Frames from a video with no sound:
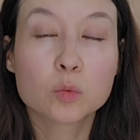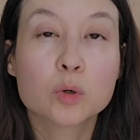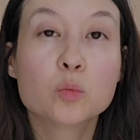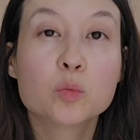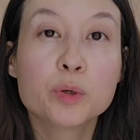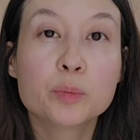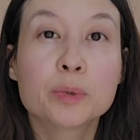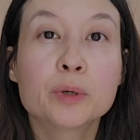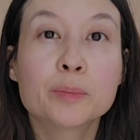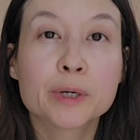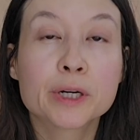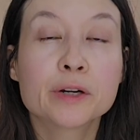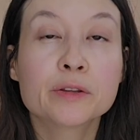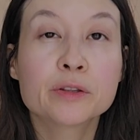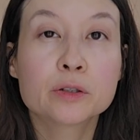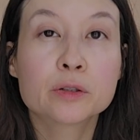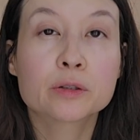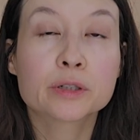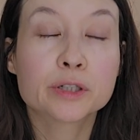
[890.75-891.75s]
When we prepare
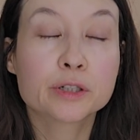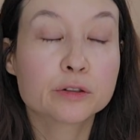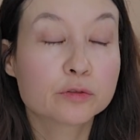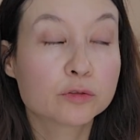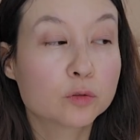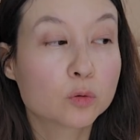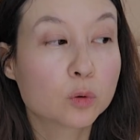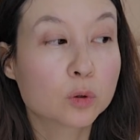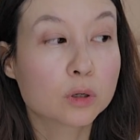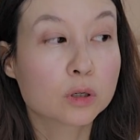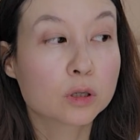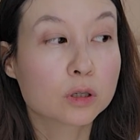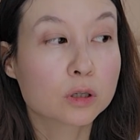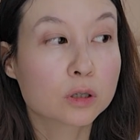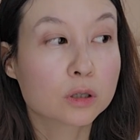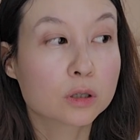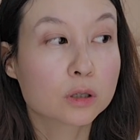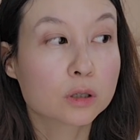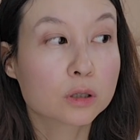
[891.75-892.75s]
the crate
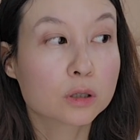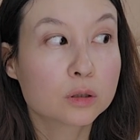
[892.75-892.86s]
for